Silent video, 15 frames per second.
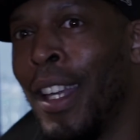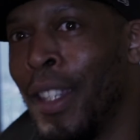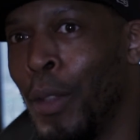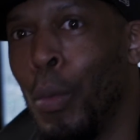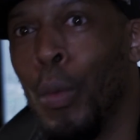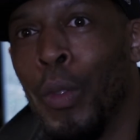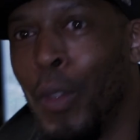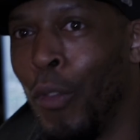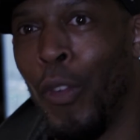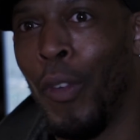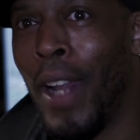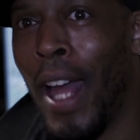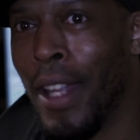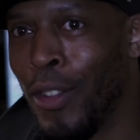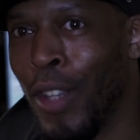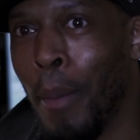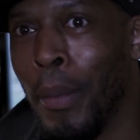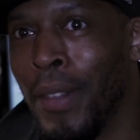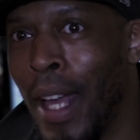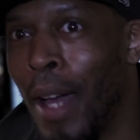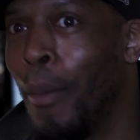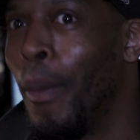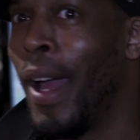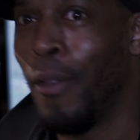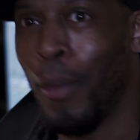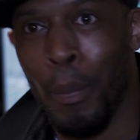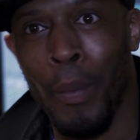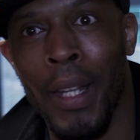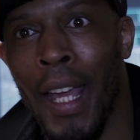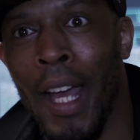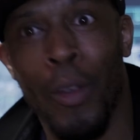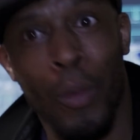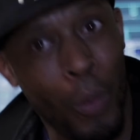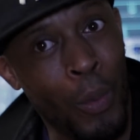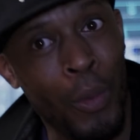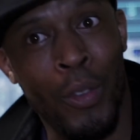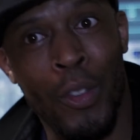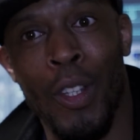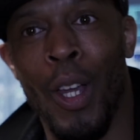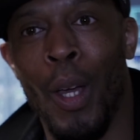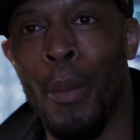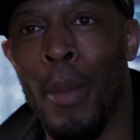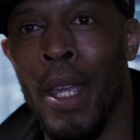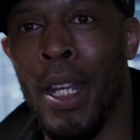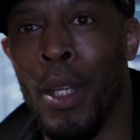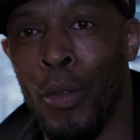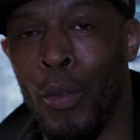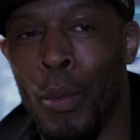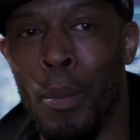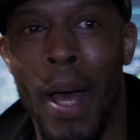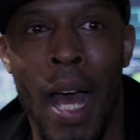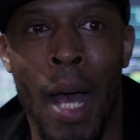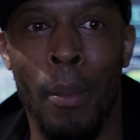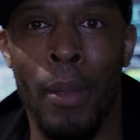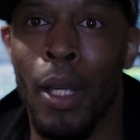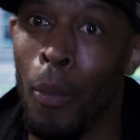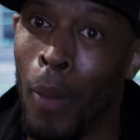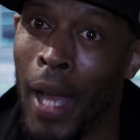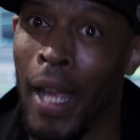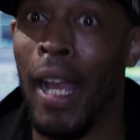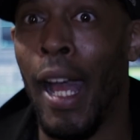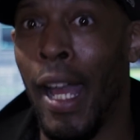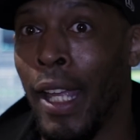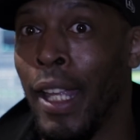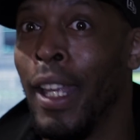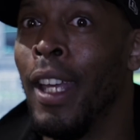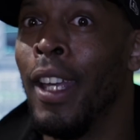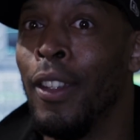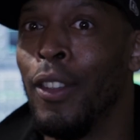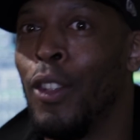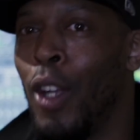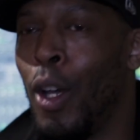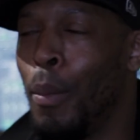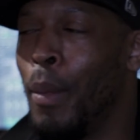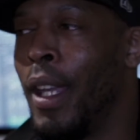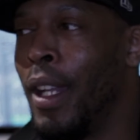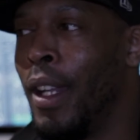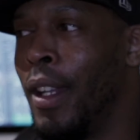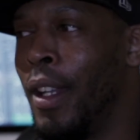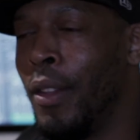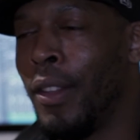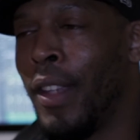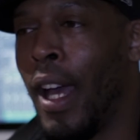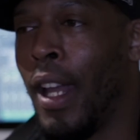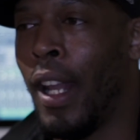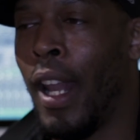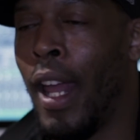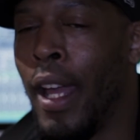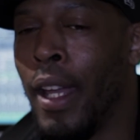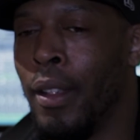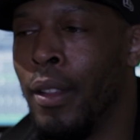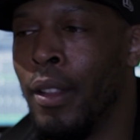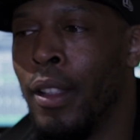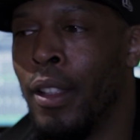he wasn't from like Chapeltown where everybody else was, do you know what I mean? He was from Armley, a white guy, do you know what I mean? And it's kind of like,